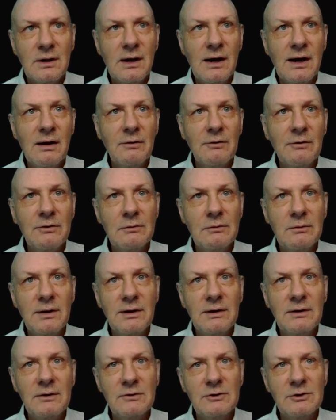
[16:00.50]
How are you
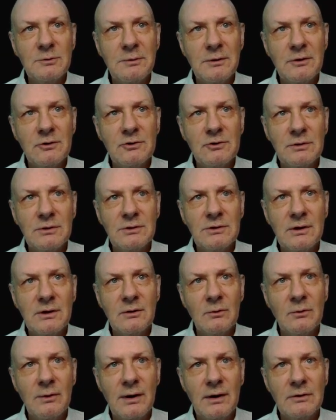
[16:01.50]
letting the spiritually dead
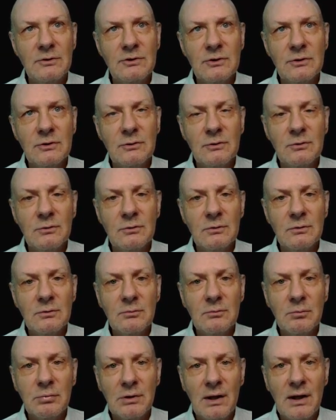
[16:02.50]
around you
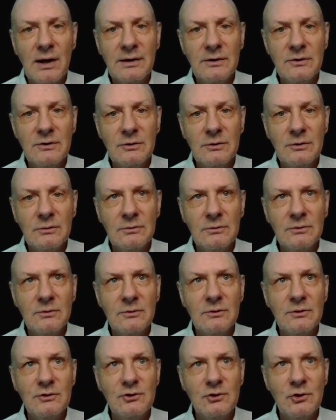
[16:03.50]
blind you to
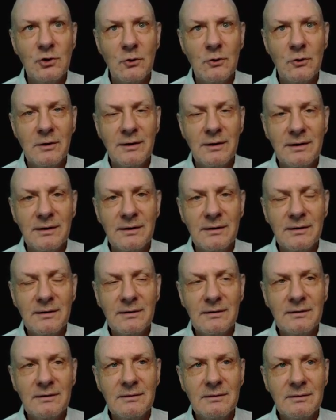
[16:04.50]
the joy
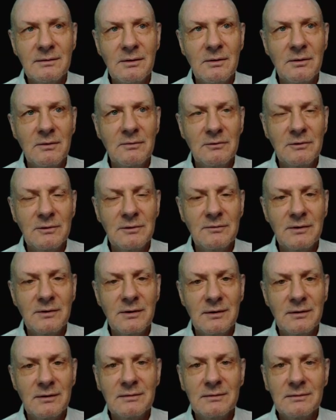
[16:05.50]
of
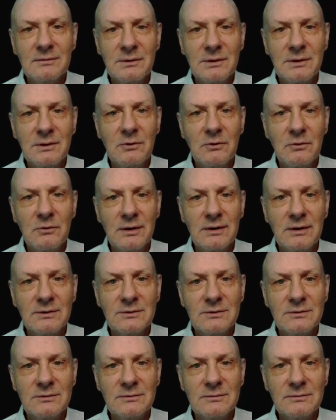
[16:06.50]
living in
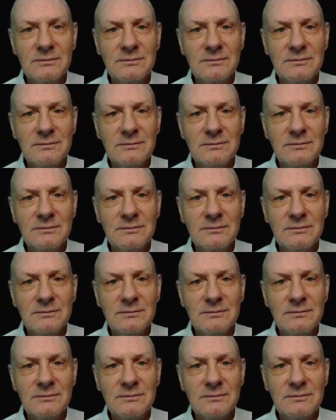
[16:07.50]
Christ?